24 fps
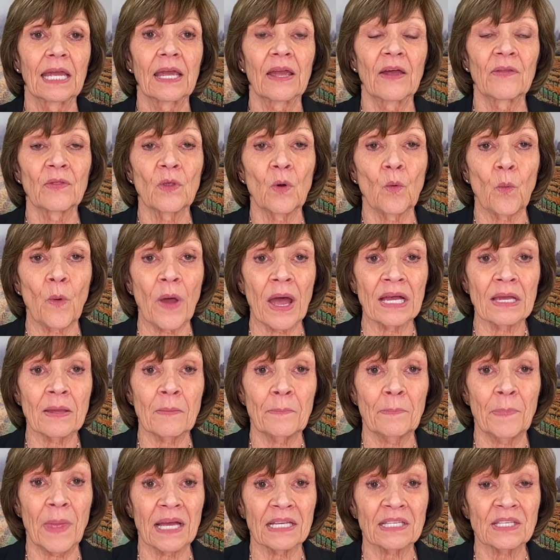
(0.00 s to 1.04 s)
in the
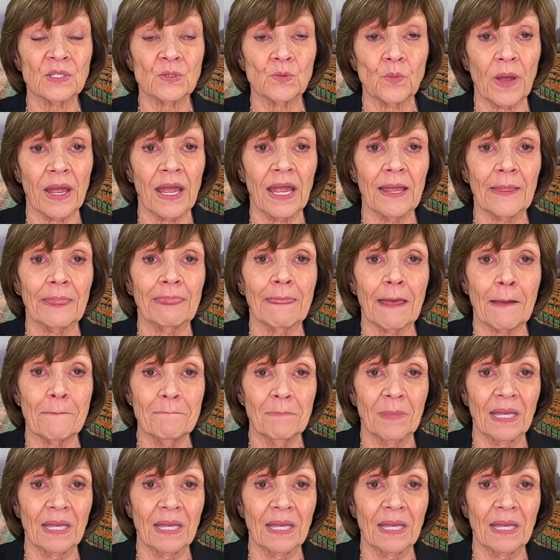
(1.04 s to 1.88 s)
best way that